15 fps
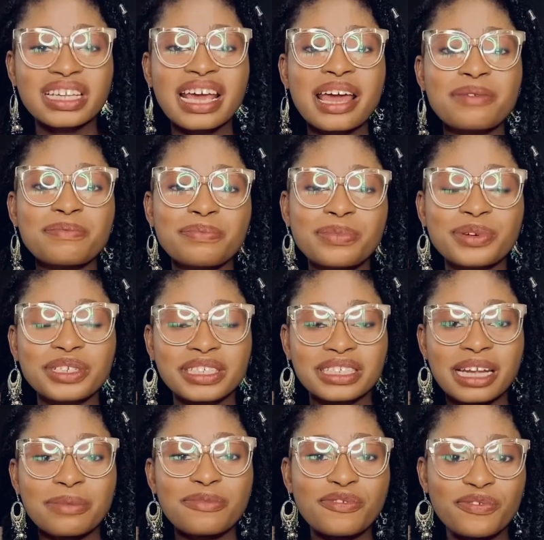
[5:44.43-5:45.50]
and push
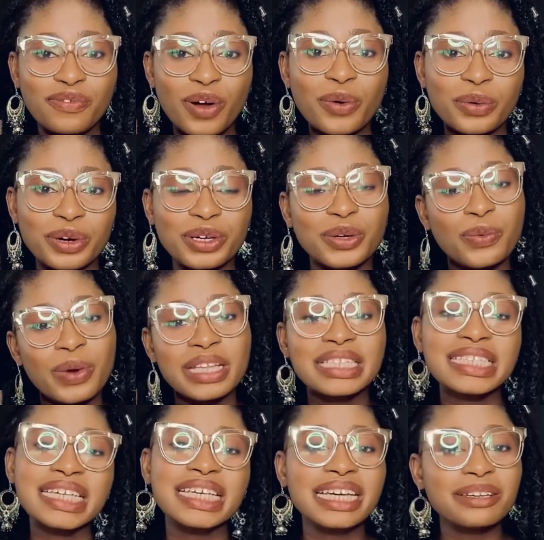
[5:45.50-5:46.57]
them forward when
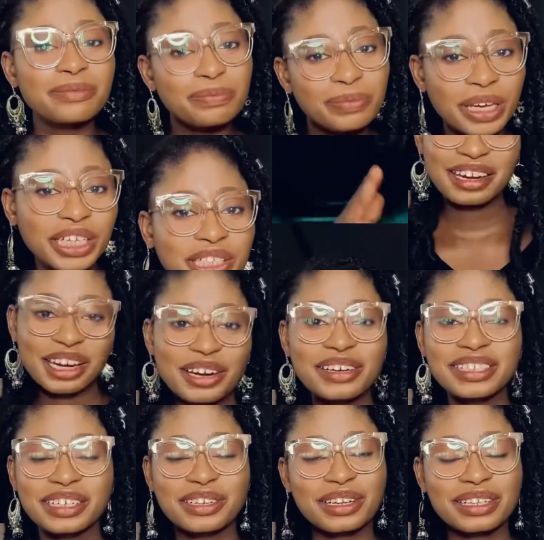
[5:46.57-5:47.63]
taking pictures. And here
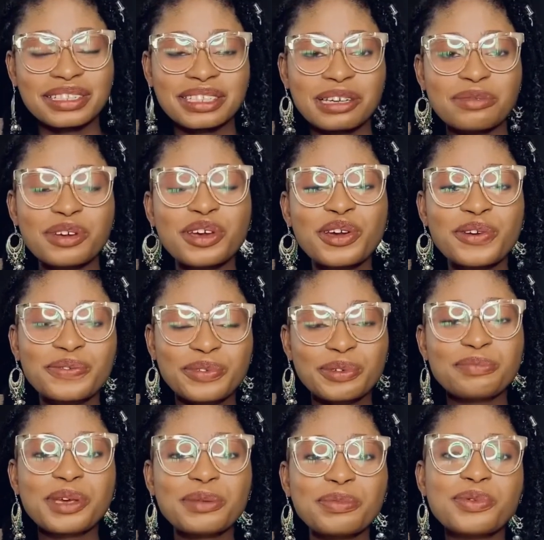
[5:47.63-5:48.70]
is another tip for
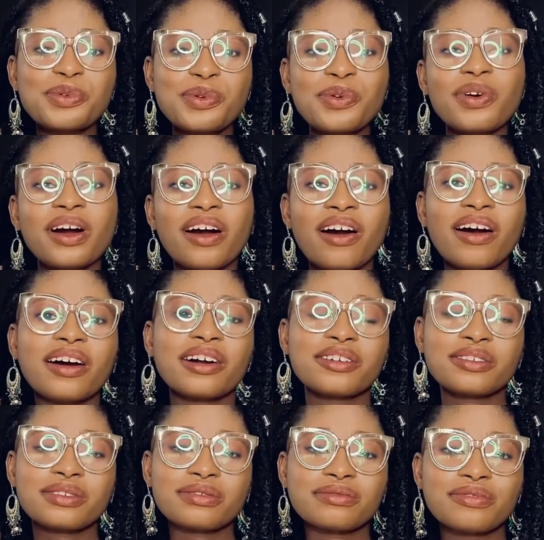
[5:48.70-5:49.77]
people who are
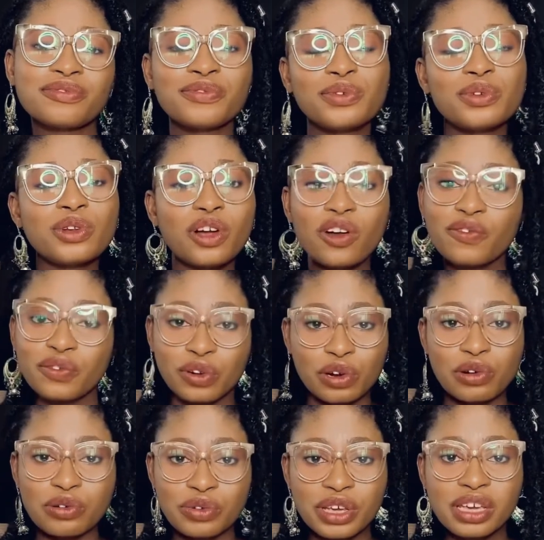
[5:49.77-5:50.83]
full of
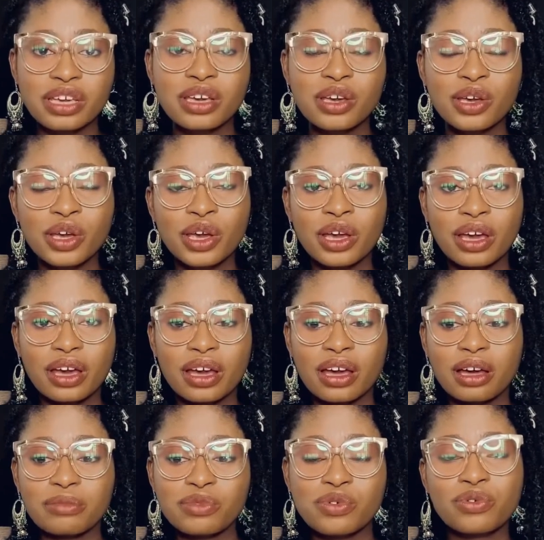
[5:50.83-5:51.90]
glory,
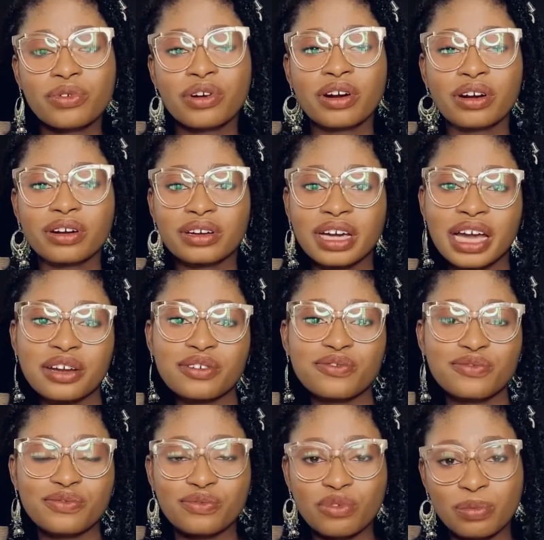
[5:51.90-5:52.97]
who are kind
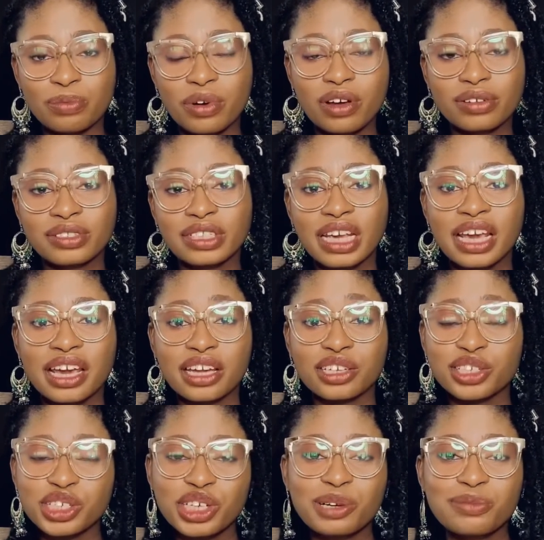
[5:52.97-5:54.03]
of robust
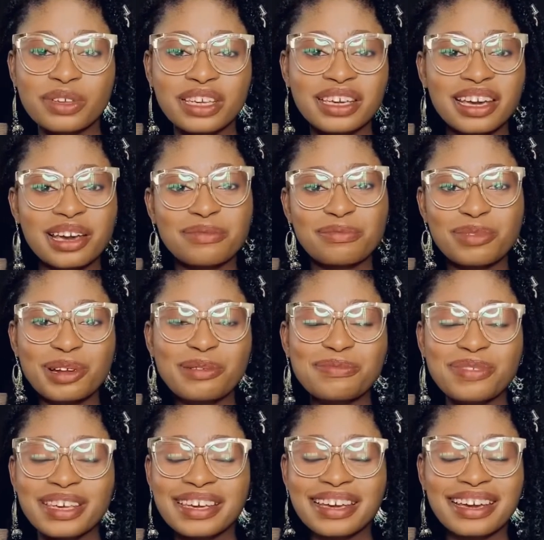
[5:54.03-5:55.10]
and chubby and
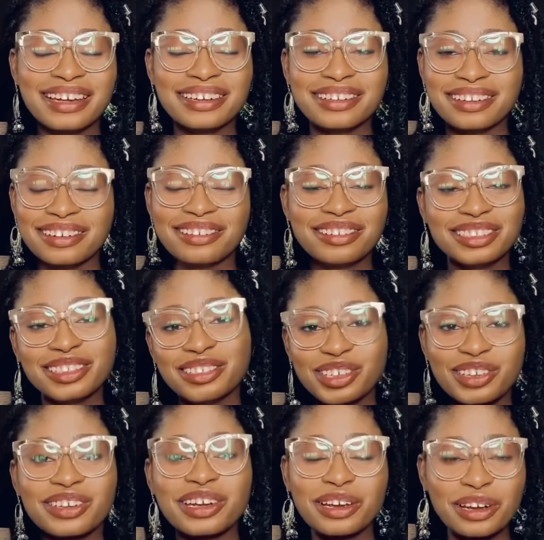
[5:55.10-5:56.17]
plumpy and they look so
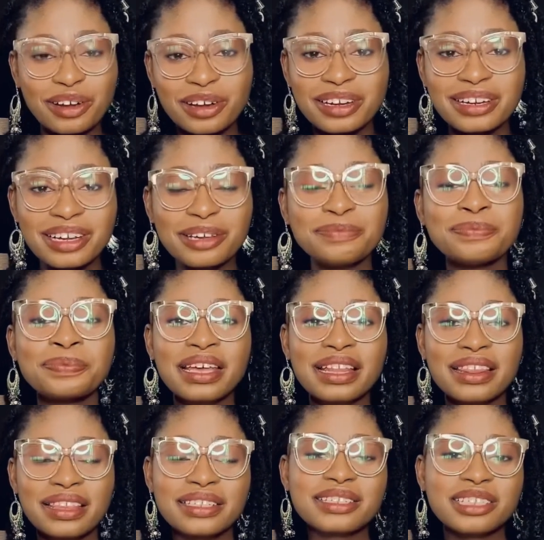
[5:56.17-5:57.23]
cute and cuddly.
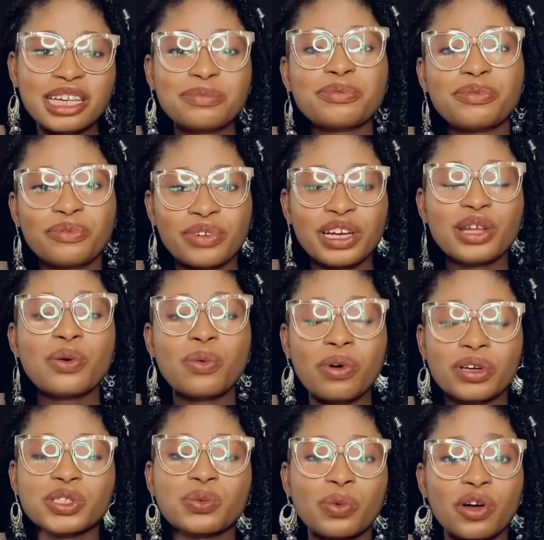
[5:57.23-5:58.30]
This tip really
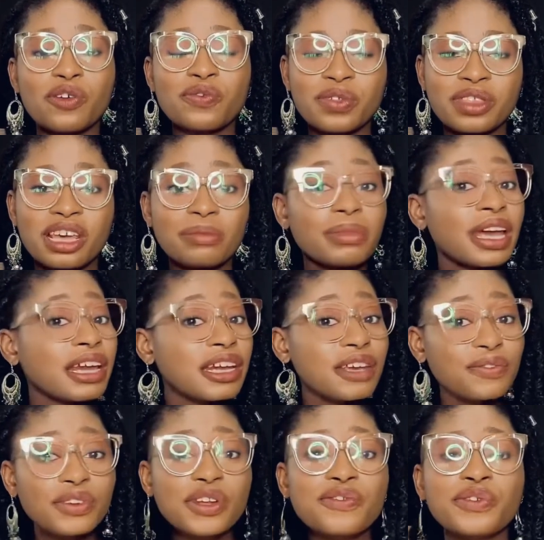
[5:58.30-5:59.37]
works well for them, and
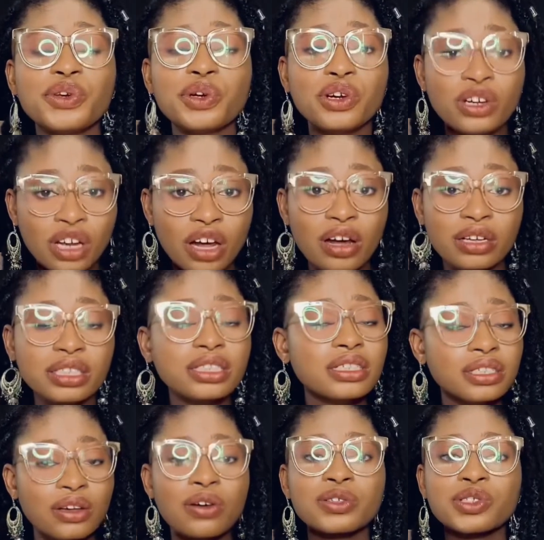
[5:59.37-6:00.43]
even if you're not,
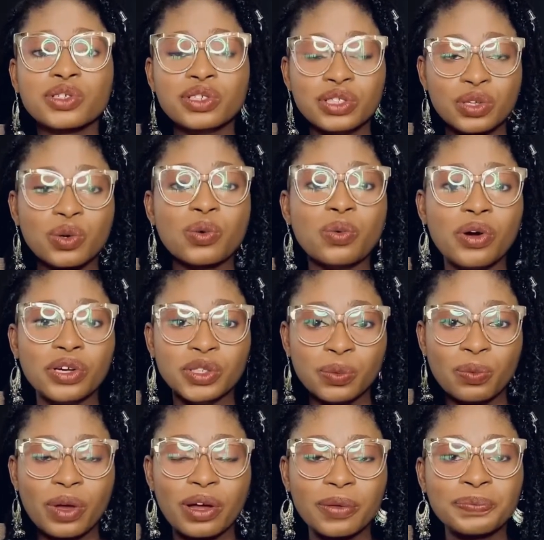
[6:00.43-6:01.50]
this also still works
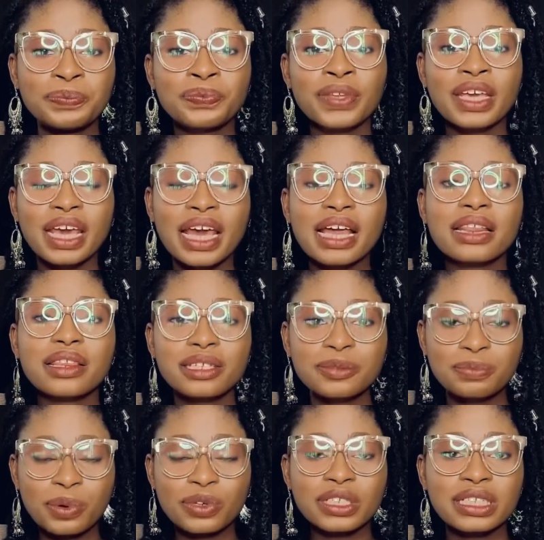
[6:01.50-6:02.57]
well. And this
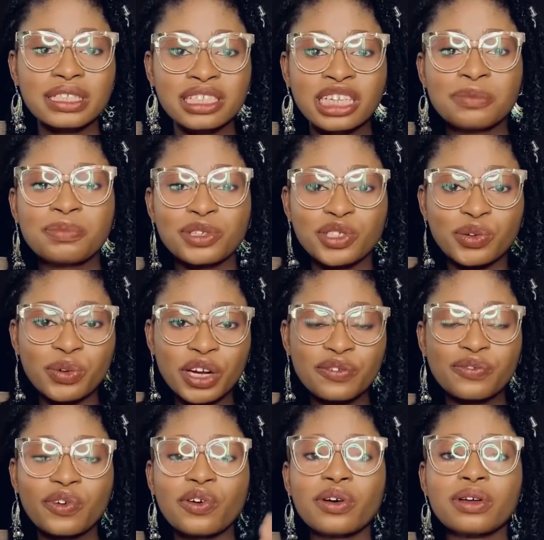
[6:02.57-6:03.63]
posing tip is great
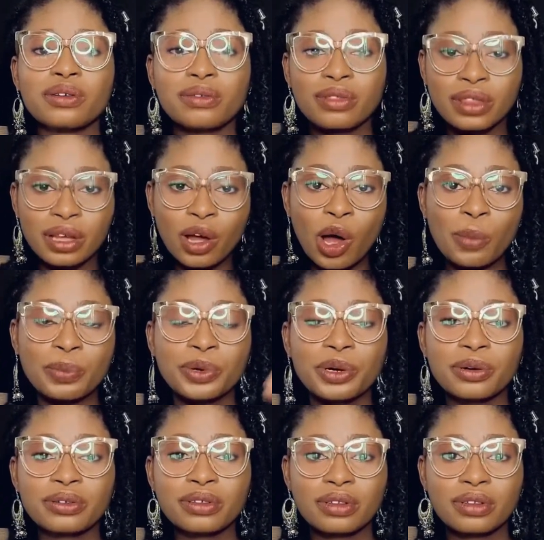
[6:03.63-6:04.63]
for the upper